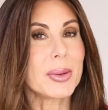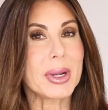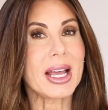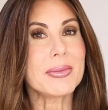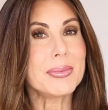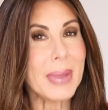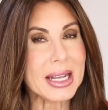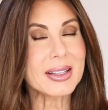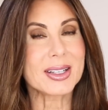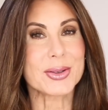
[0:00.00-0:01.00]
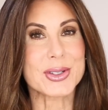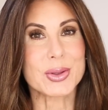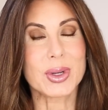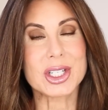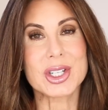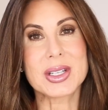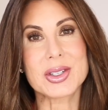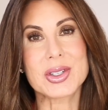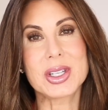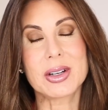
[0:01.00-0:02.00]
but I made a little switch
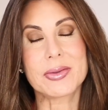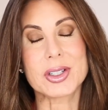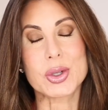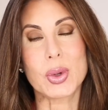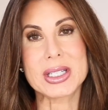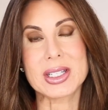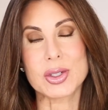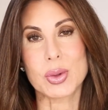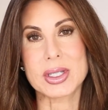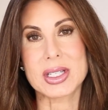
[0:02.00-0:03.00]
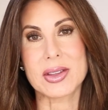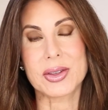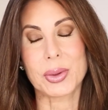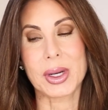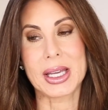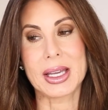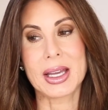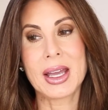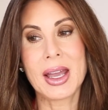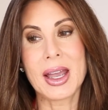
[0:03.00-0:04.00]
this year for 2023,